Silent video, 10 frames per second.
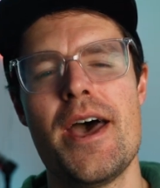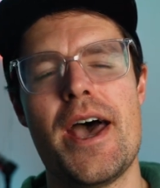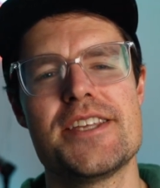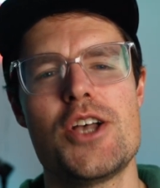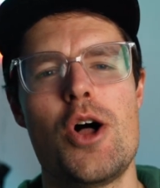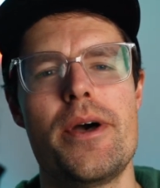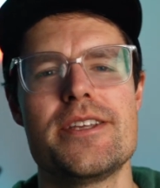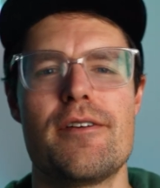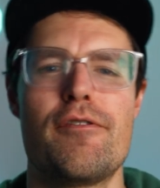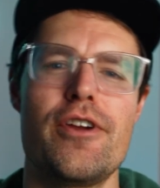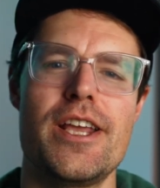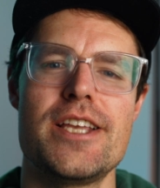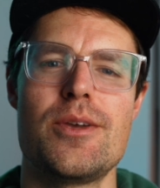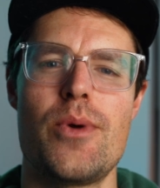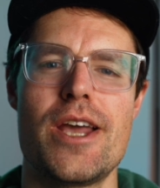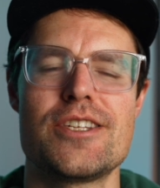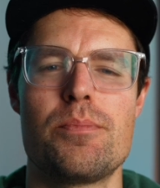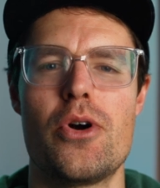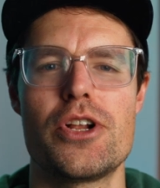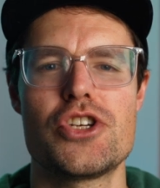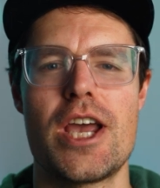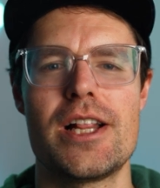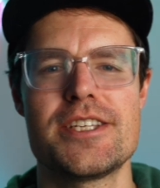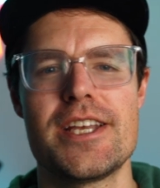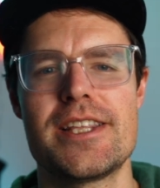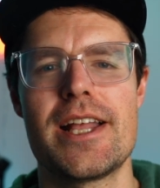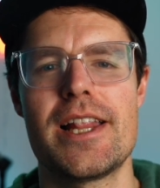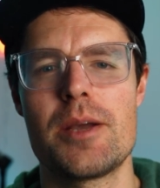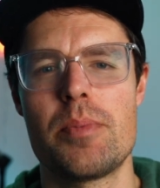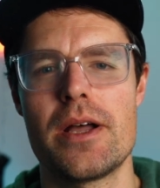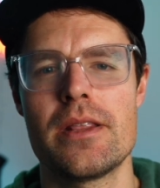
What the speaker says: As always, a free and easy way to support the channel is hit that like button.